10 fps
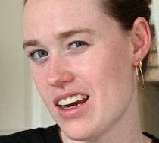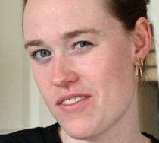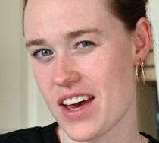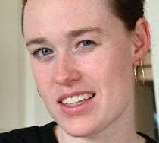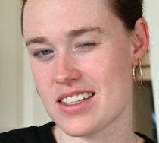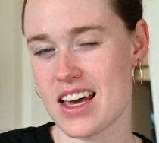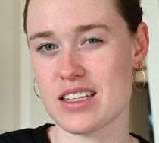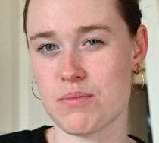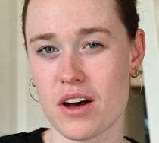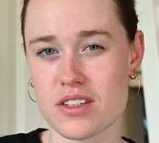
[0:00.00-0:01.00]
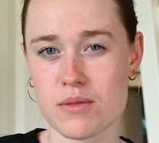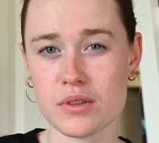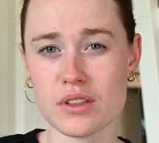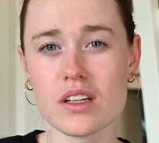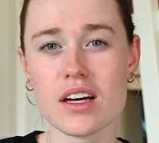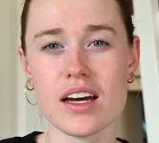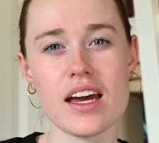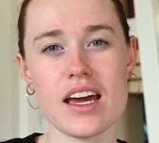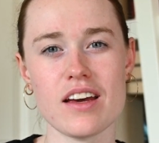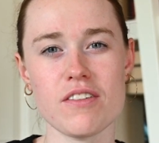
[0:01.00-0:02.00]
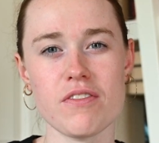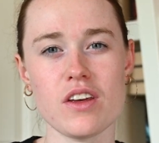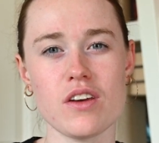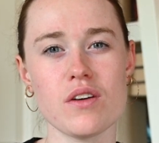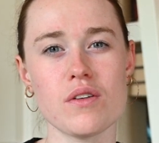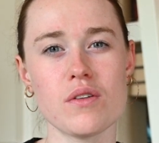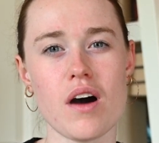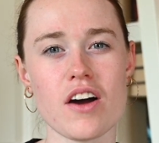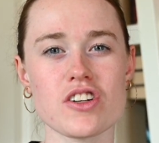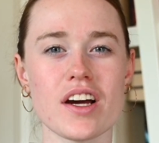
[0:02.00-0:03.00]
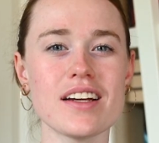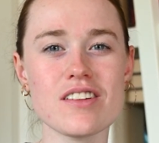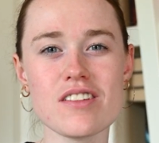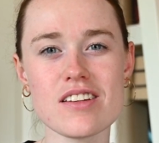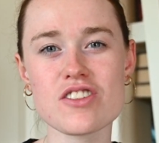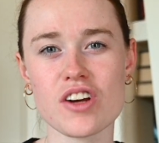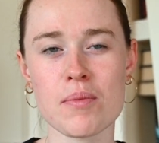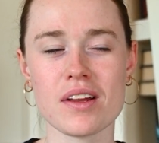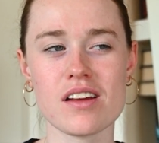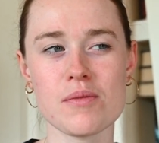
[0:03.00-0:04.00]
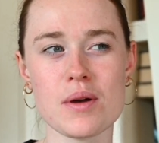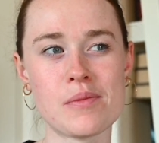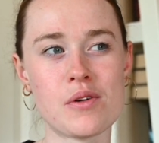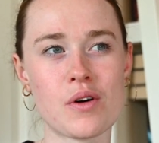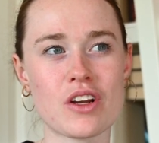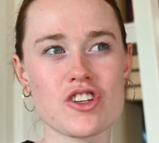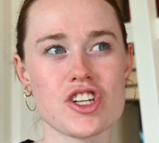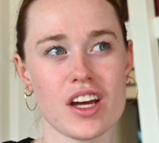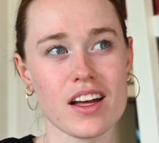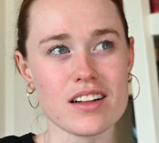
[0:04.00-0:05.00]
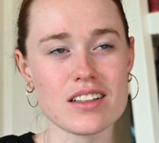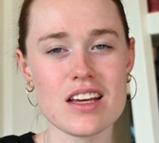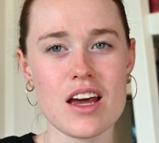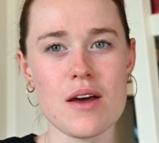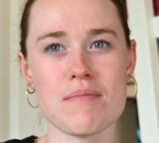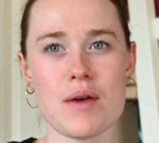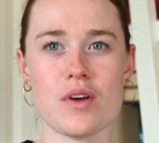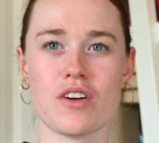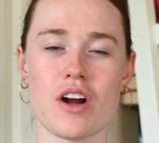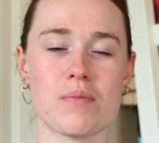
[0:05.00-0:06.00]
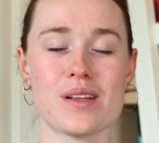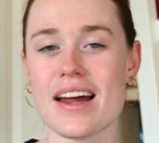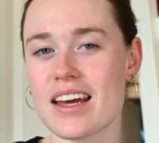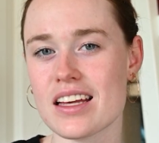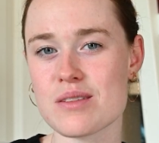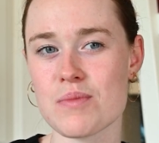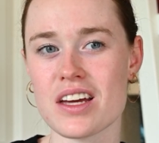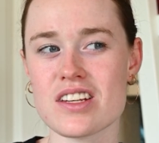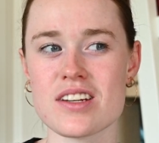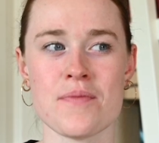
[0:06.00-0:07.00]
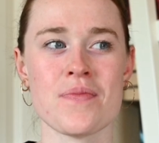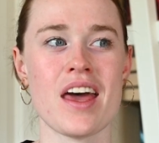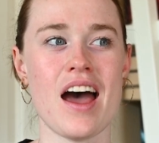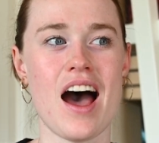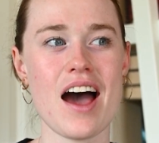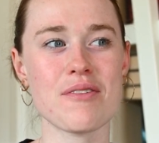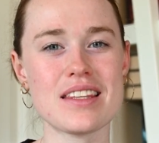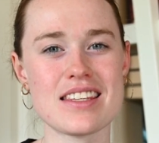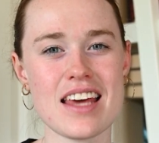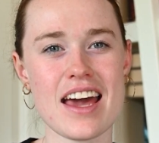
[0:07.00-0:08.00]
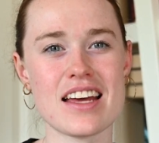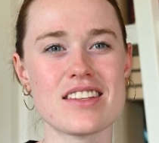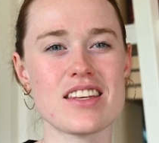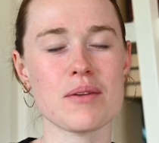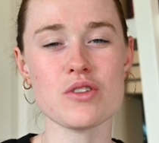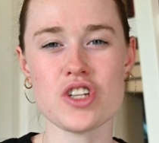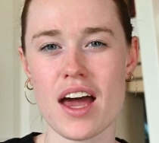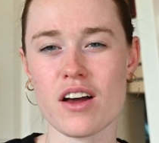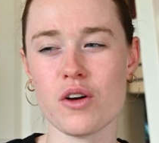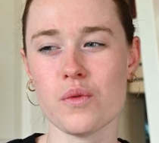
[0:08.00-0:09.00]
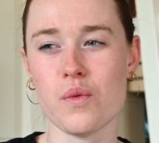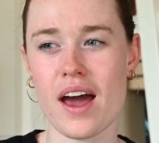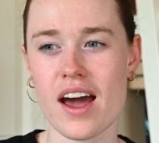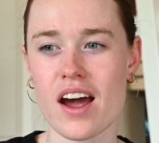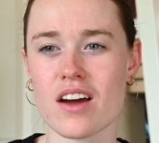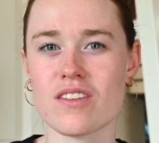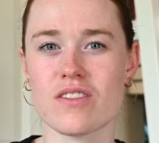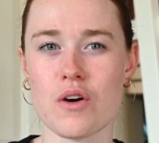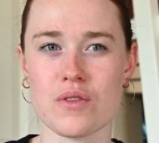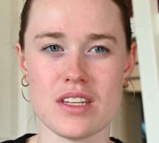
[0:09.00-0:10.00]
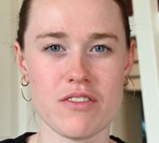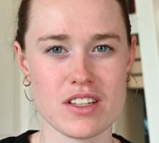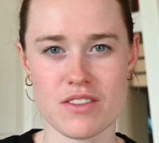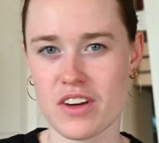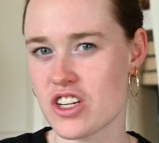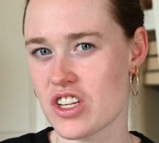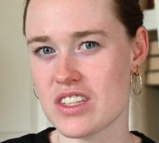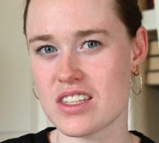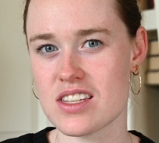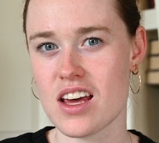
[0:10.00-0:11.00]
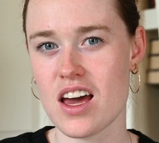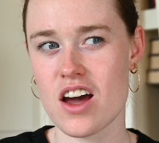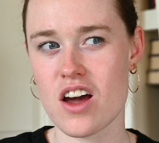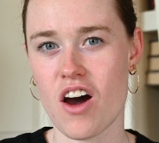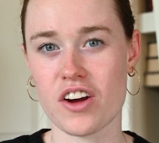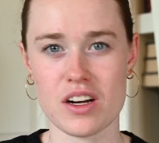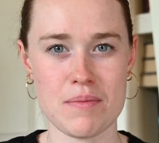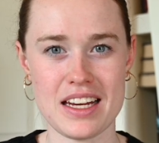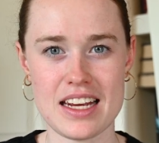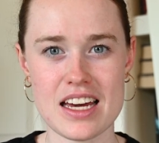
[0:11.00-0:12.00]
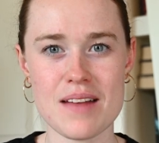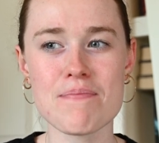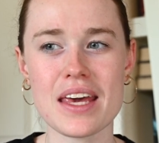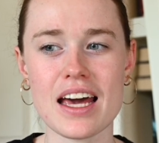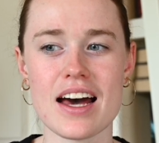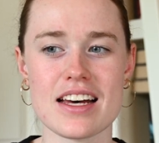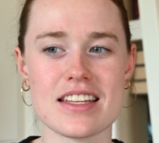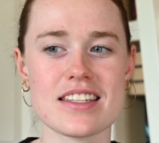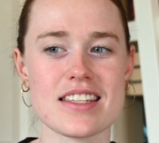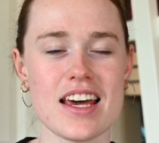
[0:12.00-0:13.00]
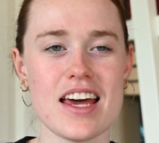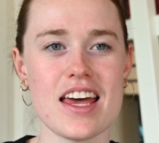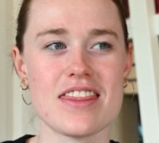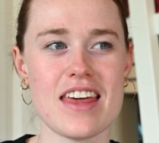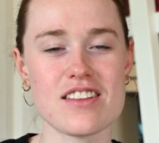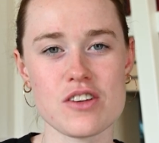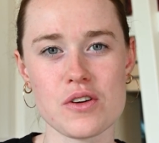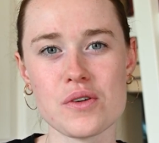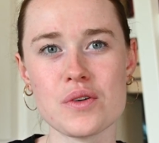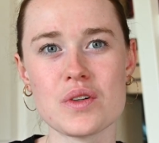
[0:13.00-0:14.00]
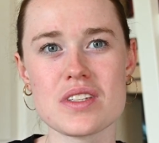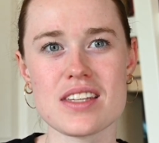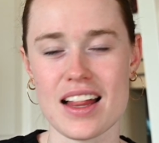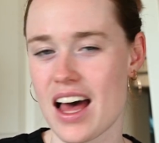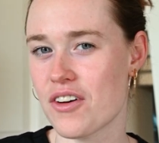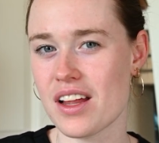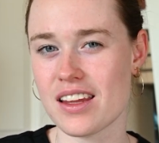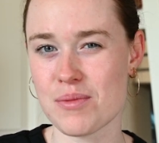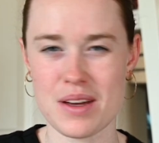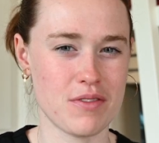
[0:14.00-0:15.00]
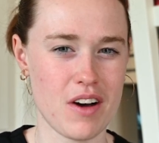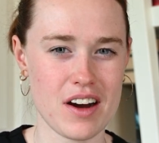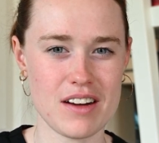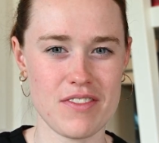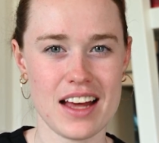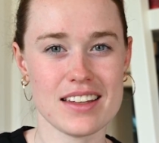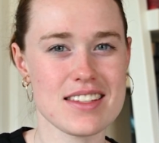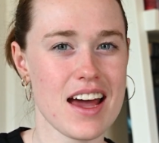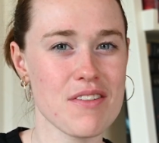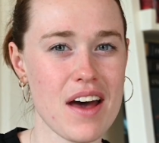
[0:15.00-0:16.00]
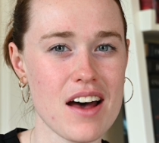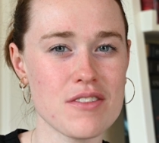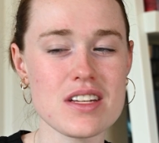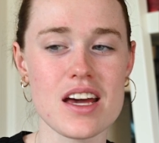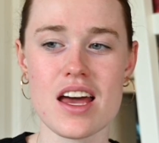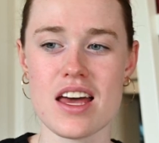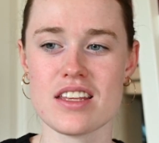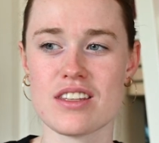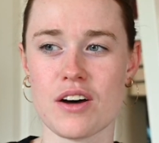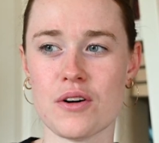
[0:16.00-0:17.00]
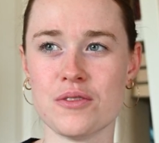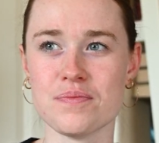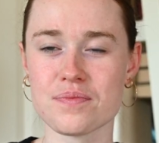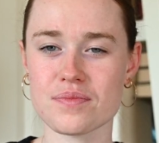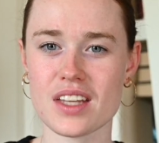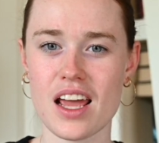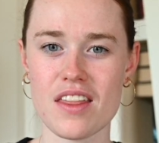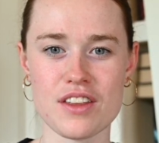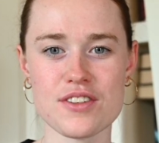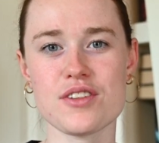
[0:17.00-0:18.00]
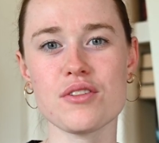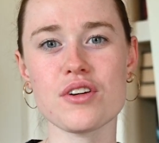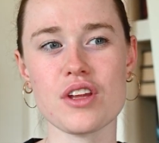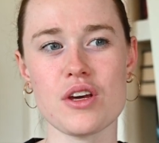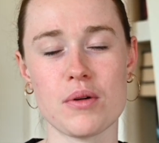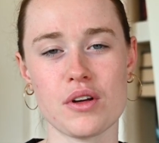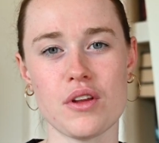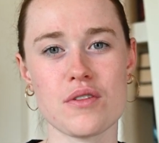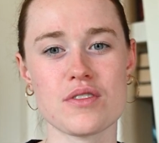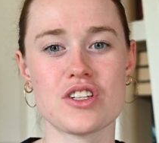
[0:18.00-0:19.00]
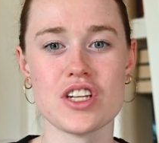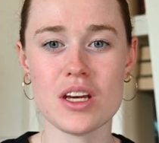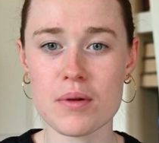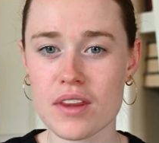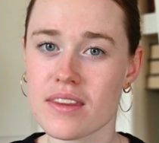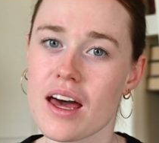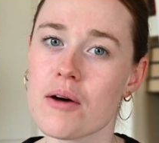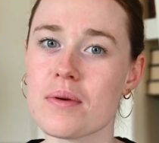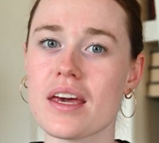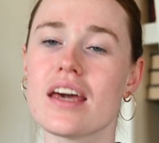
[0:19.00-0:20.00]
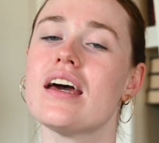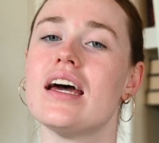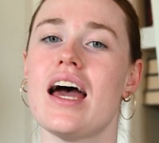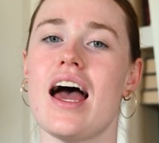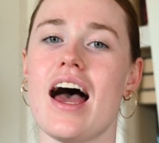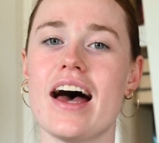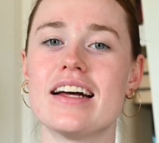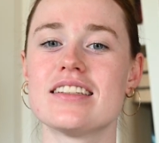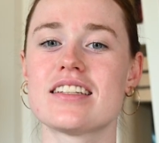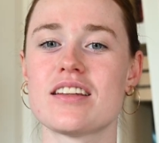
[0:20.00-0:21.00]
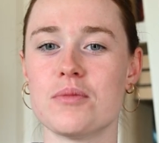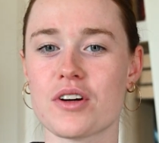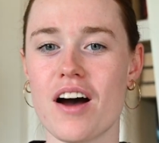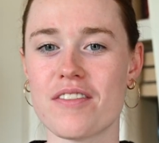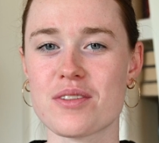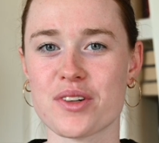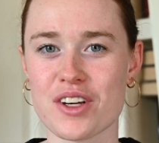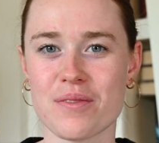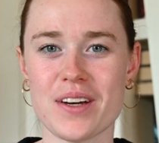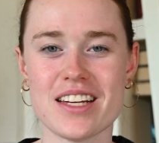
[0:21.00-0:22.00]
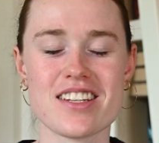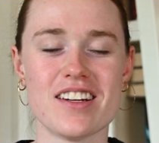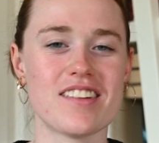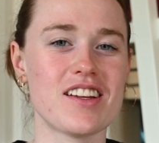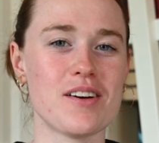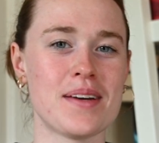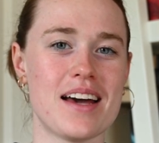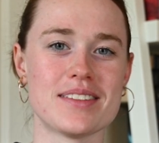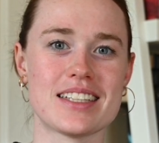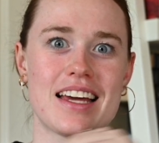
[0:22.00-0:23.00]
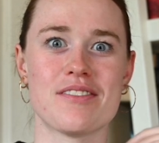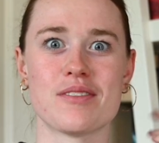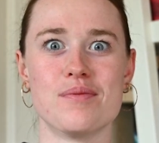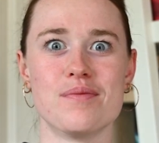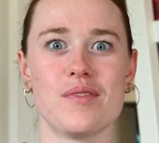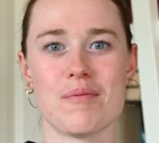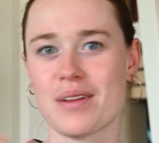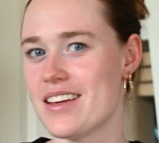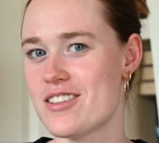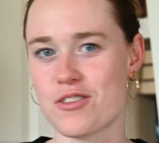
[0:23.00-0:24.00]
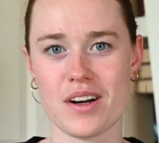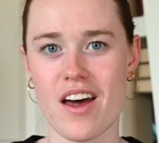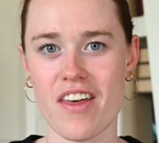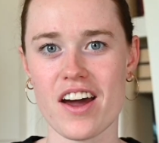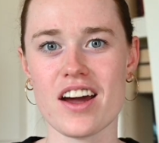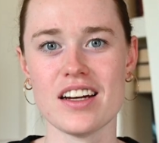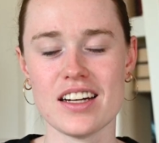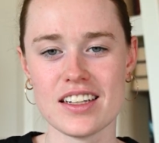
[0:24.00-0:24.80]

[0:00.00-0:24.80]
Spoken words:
advance as possible. If you are trying to do this trip a little bit more chilled, maybe you're not planning as much, I would say double check where those seat reservations are going to be needed, because they do sell out a little bit far in advance, I found. So the sooner that you book those, the cheaper that they'll be, and the more comfortable you'll be to know that you'll be able to get from one place to another.